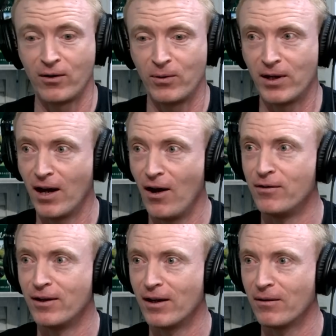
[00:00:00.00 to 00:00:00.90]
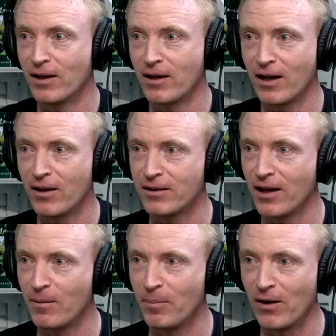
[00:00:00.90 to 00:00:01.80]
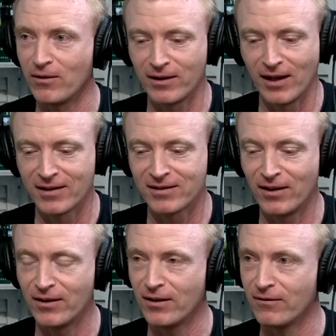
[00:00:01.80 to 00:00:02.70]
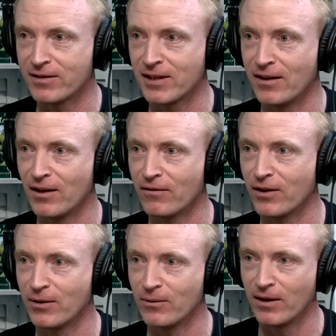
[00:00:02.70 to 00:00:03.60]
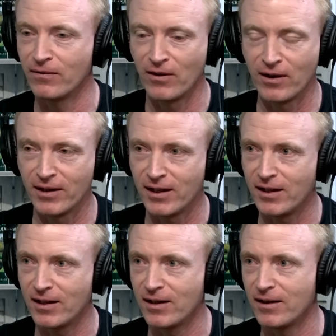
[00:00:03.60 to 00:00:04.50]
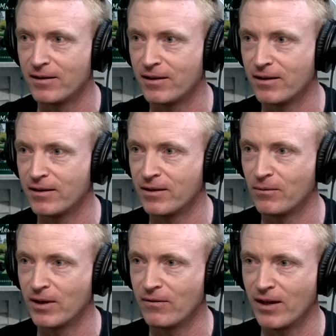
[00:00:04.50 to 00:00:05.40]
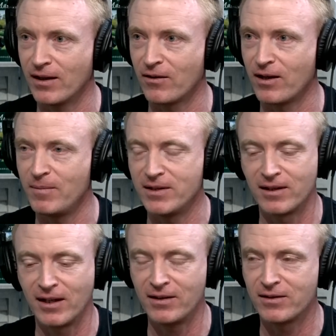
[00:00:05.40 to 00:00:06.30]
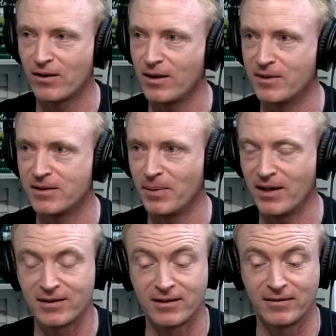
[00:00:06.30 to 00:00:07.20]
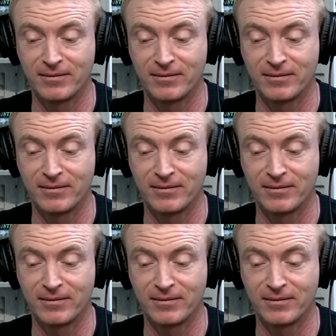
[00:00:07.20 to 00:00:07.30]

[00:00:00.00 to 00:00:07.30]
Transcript: Who would have known that? I go to bowling last night, and all of a sudden I've got to find the whatever that cream is, the kids' cream. It's the best.